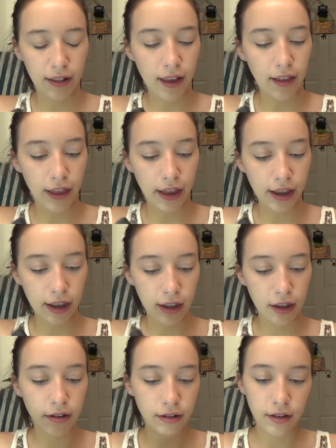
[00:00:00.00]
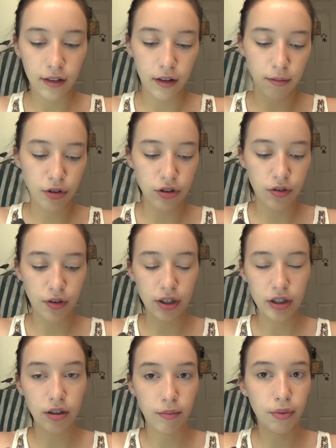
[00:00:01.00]
I like it, so I'm just going
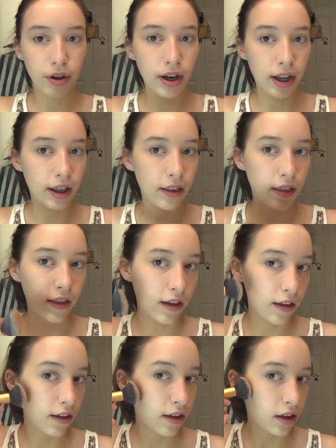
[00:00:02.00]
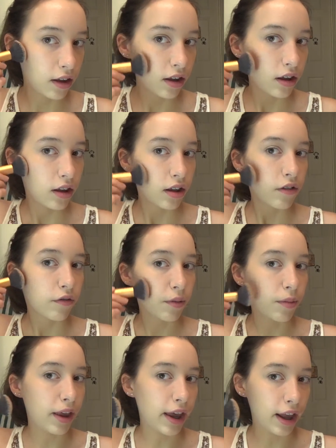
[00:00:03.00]
to put it in
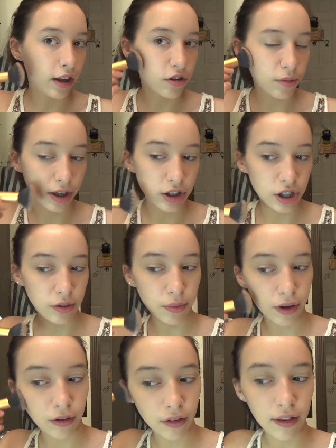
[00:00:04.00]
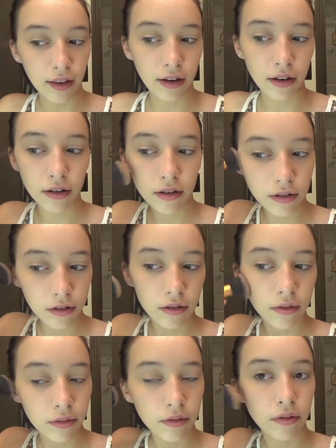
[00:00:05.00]
from the edge of my cheekbones and
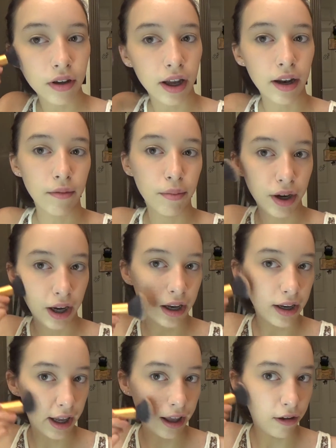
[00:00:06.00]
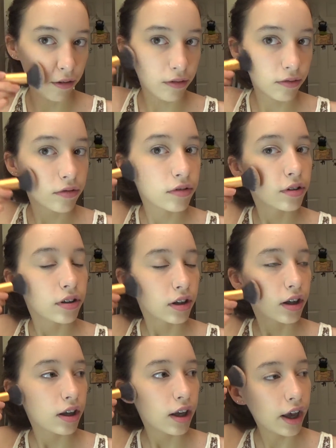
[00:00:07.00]
kind of bring it down
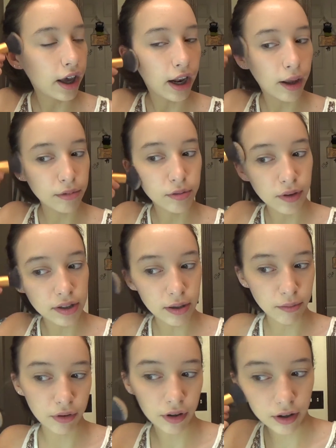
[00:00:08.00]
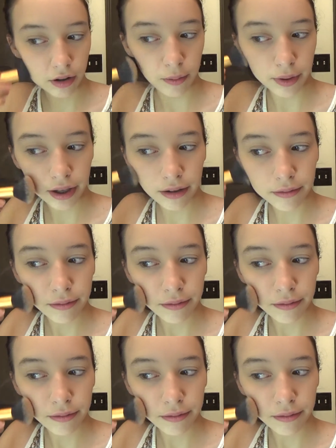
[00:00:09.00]
and up to my temple a little bit.